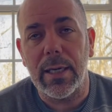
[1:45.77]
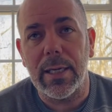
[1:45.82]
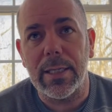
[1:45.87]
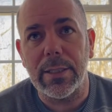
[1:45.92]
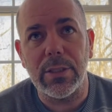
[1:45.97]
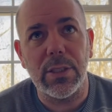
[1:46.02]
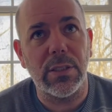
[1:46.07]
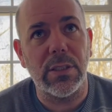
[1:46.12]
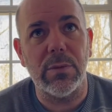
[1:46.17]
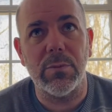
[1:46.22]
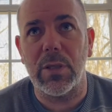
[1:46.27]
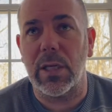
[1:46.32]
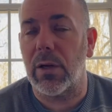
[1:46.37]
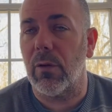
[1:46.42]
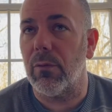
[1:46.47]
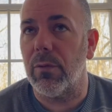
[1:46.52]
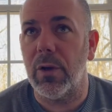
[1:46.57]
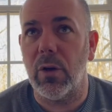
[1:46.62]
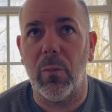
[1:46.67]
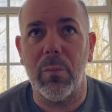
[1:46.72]
Just seems like
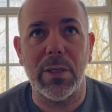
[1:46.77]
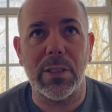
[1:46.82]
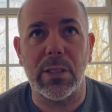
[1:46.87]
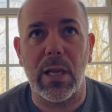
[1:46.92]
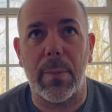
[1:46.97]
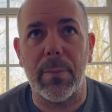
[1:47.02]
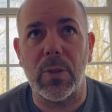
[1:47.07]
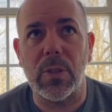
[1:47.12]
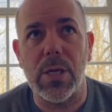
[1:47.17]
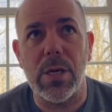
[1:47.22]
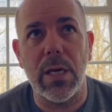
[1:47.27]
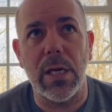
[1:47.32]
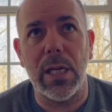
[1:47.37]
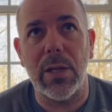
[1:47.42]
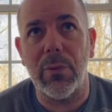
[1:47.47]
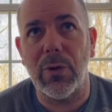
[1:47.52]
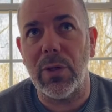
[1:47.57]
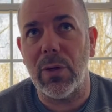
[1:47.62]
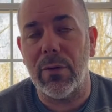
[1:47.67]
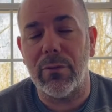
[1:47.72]
a real missed
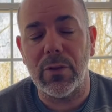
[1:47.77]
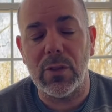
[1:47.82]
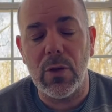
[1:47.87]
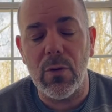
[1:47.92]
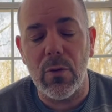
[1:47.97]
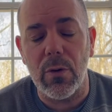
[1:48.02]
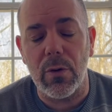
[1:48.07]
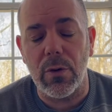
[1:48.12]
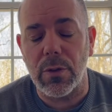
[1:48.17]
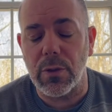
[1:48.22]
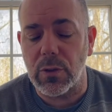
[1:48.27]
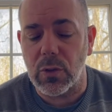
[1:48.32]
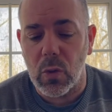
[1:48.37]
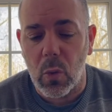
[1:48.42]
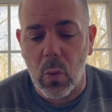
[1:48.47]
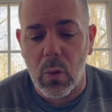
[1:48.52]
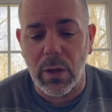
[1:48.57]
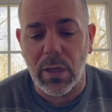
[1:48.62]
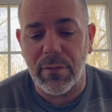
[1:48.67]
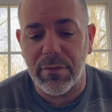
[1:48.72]
opportunity when you have
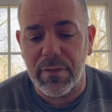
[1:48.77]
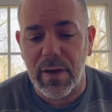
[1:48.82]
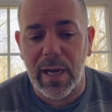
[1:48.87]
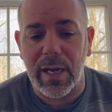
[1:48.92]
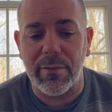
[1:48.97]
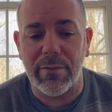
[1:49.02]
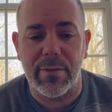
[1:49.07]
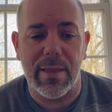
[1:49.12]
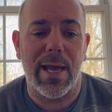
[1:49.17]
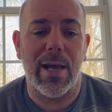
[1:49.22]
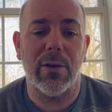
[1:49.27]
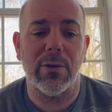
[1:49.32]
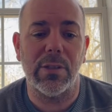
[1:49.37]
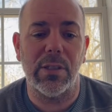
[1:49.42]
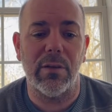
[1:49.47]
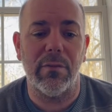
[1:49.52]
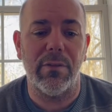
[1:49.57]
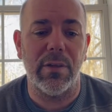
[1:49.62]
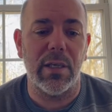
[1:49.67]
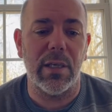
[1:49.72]

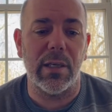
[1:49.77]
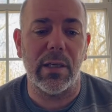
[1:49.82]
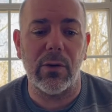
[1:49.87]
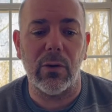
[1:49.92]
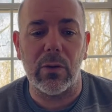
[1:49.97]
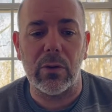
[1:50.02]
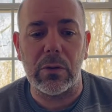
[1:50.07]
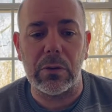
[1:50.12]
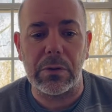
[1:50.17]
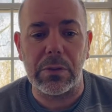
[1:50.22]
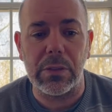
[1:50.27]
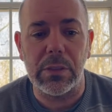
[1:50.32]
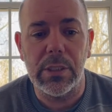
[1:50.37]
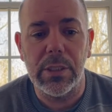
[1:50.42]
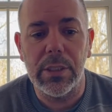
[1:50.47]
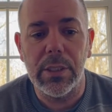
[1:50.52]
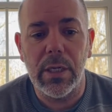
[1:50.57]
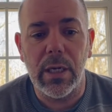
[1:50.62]
225,000 vehicles